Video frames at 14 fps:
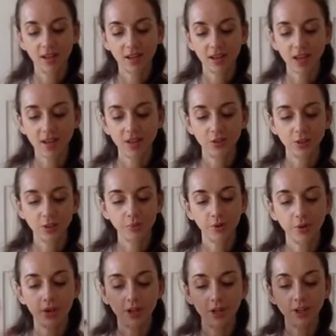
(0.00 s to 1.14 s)
Can you just
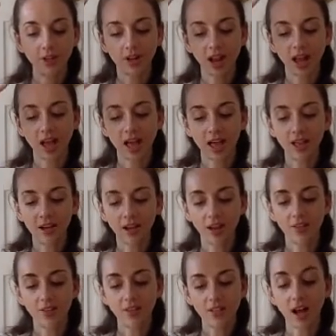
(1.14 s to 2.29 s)
put your head on
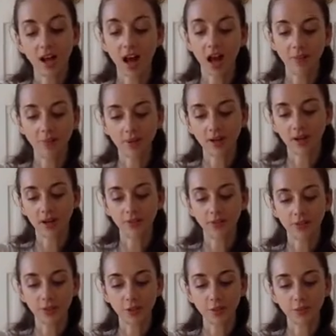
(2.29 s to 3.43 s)
the top of
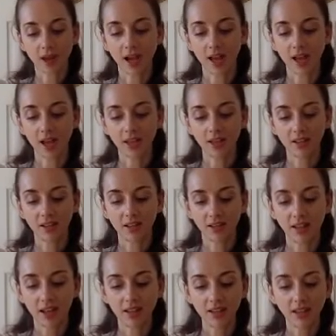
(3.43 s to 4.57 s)
your spine
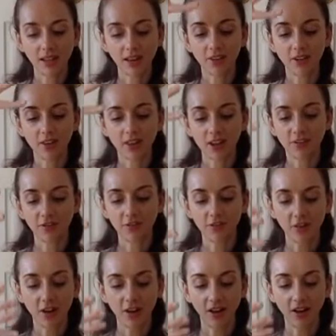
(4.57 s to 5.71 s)
and let everything
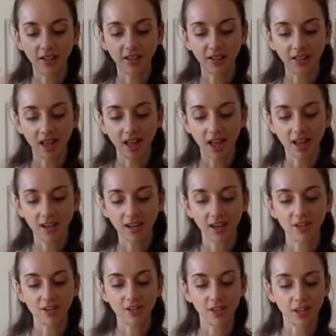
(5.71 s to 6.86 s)
fall in line
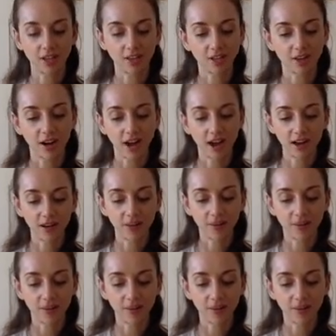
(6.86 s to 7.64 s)
underneath your head?